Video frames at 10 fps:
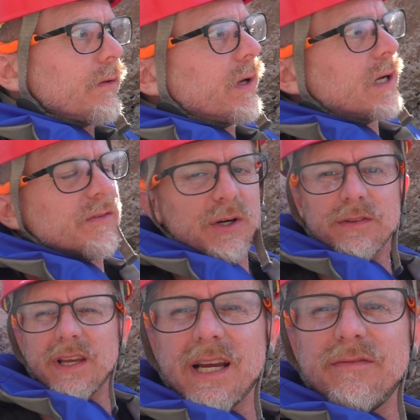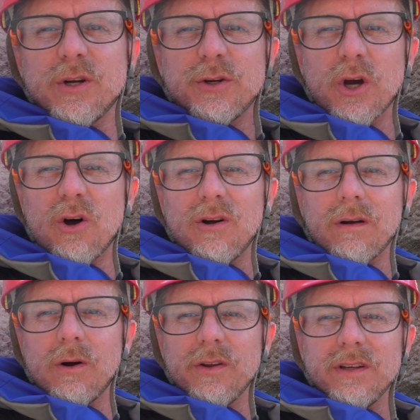They had their, they had their dog
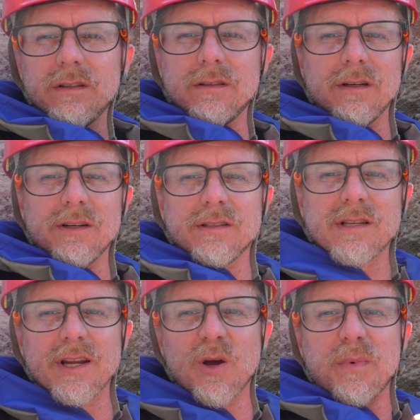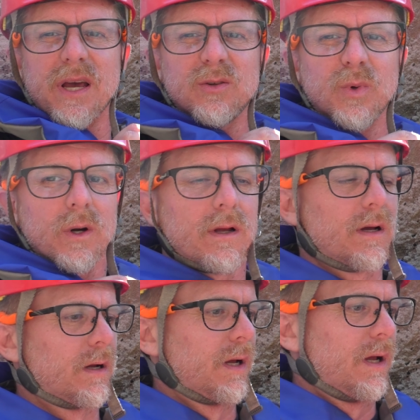on the on the stand-up paddleboard.
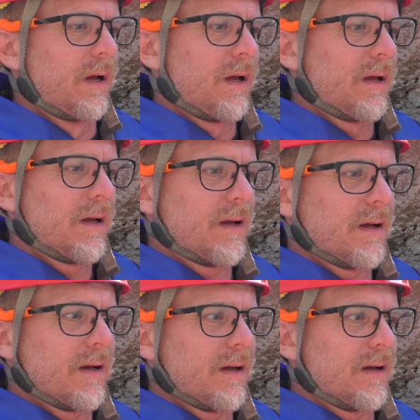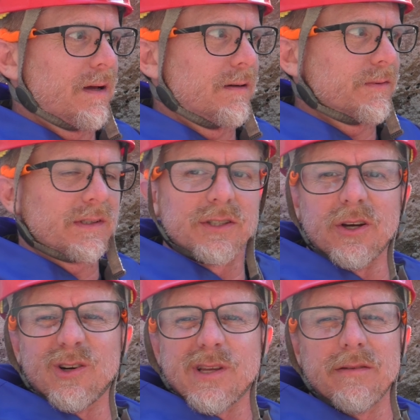I don't think the
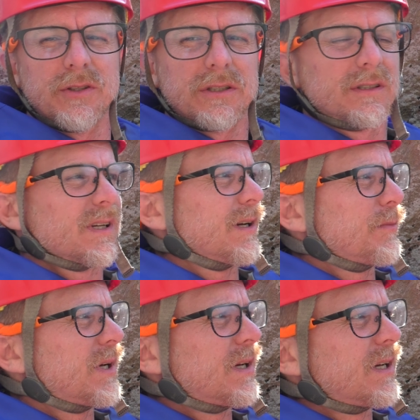dog's having a good time.